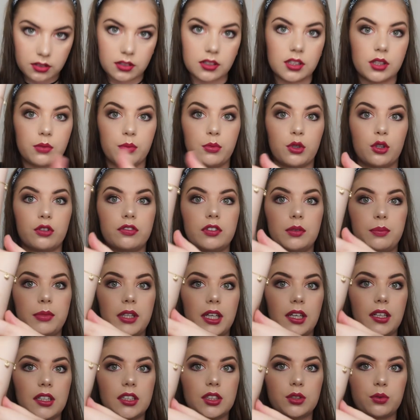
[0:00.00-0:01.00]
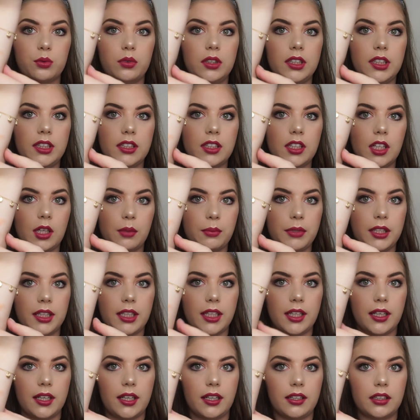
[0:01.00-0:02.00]
The Morphe palettes really come in
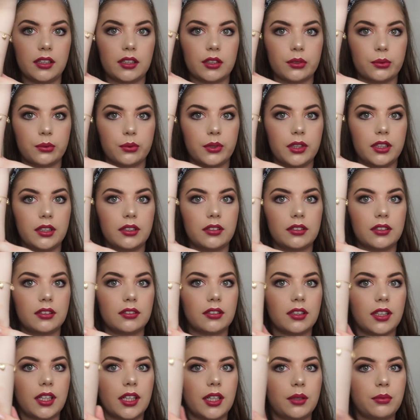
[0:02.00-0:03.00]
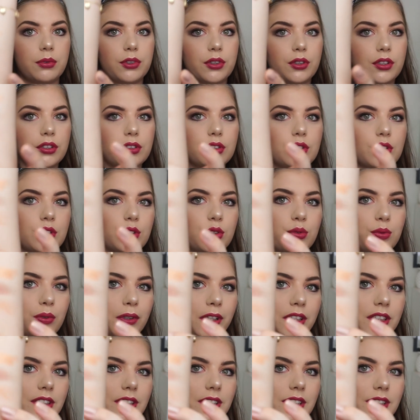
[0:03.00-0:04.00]
hand when I'm going to
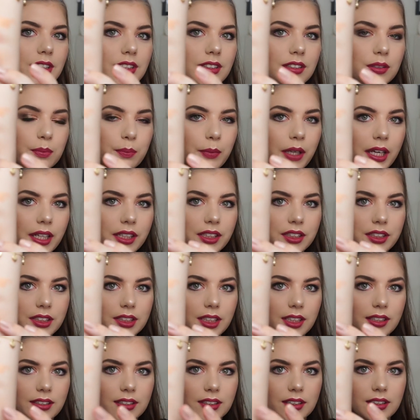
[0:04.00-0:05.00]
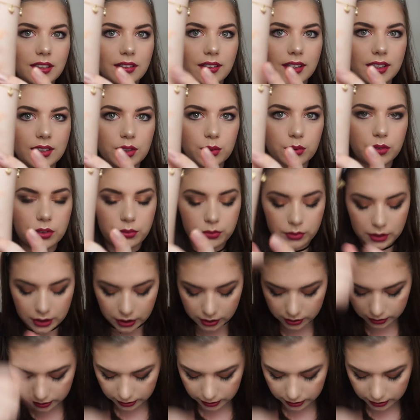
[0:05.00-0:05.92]
swatch these matte shade, this one right